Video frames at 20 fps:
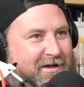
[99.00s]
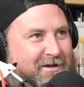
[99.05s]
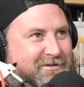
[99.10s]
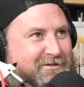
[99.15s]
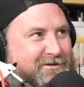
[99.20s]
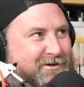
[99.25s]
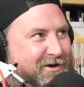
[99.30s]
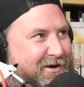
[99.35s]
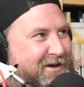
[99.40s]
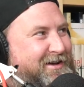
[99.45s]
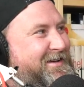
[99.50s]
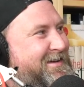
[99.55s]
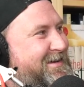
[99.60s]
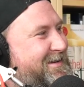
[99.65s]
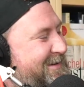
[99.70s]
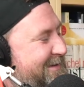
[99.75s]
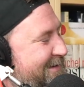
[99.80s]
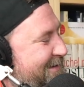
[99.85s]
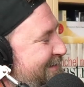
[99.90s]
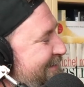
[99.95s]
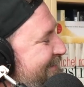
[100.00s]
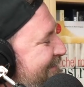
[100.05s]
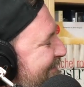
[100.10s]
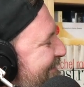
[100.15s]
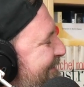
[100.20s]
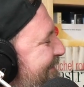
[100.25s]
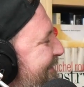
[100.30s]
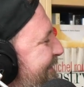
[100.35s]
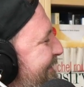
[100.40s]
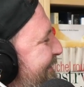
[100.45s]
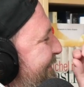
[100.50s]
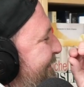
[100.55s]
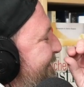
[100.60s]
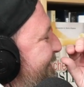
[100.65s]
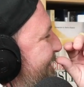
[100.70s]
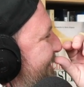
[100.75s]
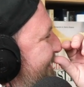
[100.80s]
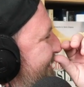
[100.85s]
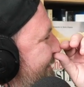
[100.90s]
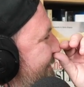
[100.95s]
He took. Yeah.
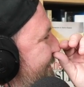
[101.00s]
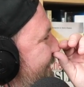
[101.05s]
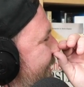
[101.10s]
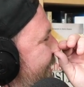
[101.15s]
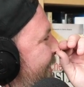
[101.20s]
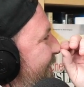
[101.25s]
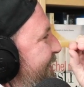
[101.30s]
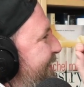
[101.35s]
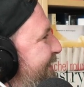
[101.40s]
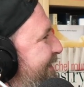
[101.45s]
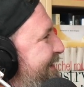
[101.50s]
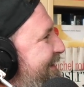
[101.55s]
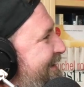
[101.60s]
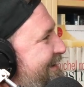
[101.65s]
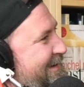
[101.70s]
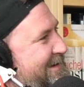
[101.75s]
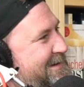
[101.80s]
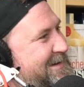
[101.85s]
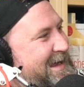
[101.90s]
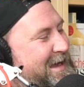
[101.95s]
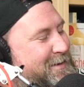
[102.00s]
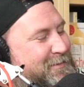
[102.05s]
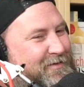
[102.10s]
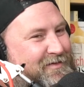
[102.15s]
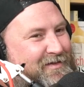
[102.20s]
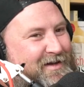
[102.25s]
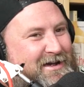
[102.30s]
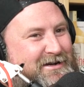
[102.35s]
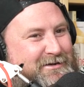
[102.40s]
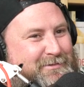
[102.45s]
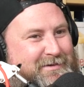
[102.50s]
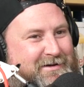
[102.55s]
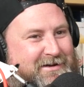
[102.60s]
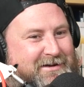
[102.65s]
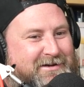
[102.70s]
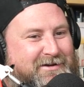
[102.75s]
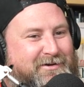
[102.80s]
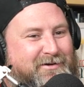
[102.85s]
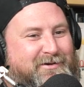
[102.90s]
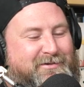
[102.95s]
He's in camouflage, but
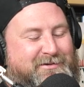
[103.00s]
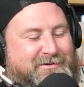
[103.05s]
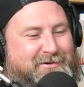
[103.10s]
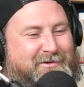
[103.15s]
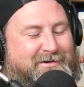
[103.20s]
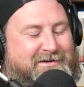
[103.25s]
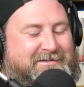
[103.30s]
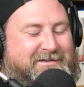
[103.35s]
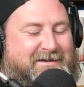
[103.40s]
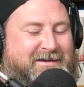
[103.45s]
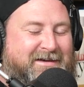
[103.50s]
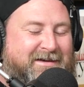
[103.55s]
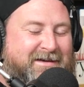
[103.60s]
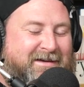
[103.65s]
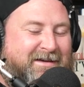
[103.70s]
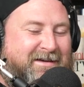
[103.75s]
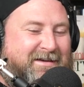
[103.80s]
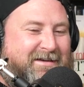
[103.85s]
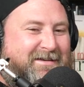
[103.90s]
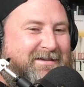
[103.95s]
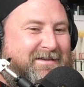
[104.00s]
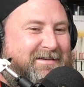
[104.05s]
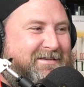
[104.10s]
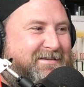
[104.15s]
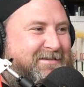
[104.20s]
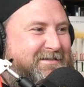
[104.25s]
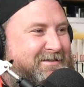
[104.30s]
you knew he was always there. Yeah.